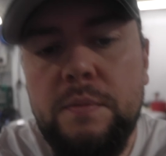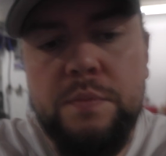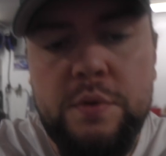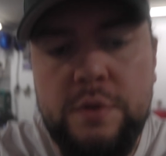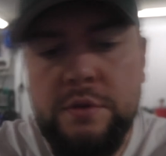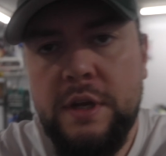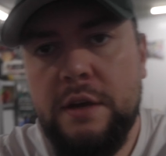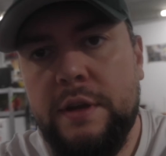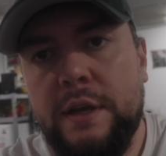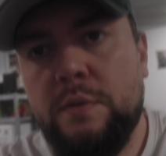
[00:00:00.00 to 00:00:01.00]
put you
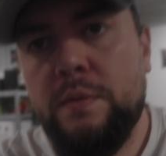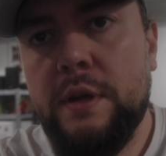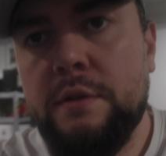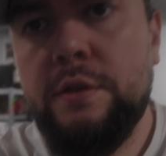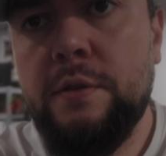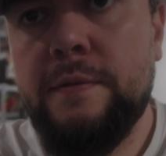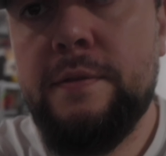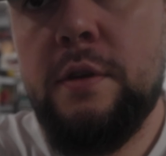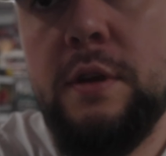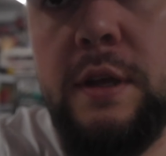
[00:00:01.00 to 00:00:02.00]
down here without you
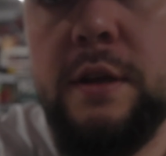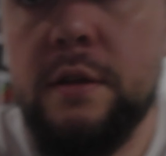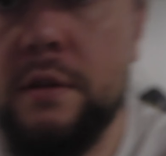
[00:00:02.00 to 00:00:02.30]
falling?